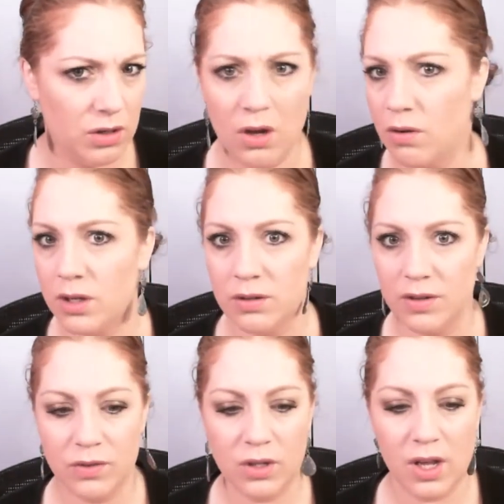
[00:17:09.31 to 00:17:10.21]
No, I don't
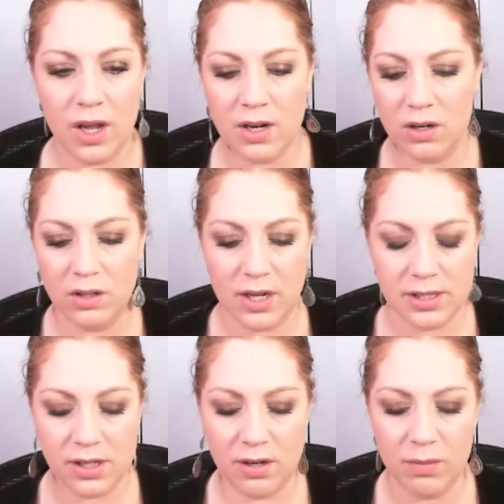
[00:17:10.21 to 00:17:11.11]
have, I had it on
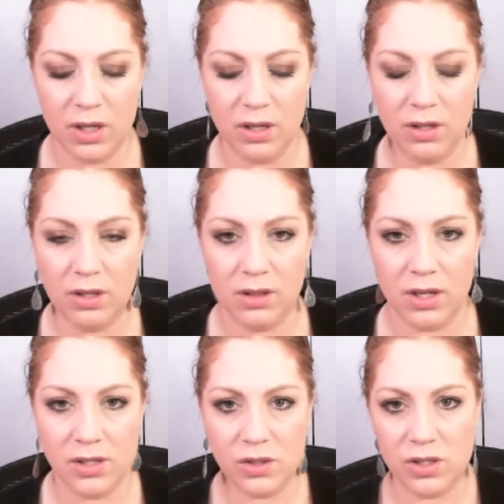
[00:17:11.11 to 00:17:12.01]
last night in my
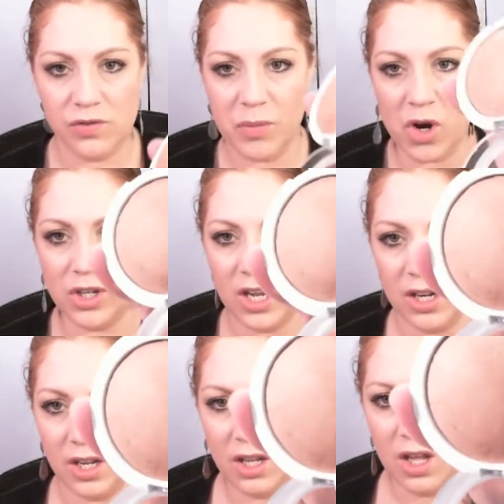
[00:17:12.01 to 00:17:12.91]
thing. So this is from Hard
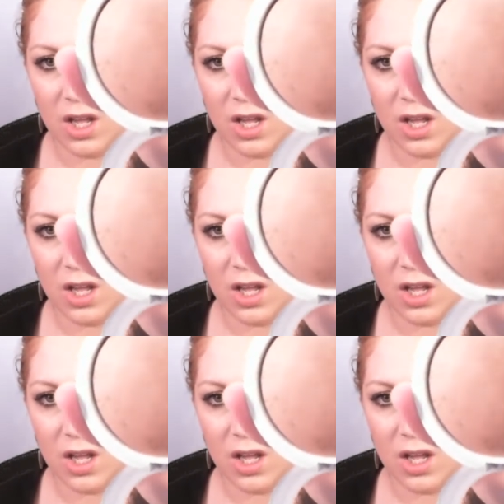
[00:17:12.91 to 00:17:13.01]
Candy.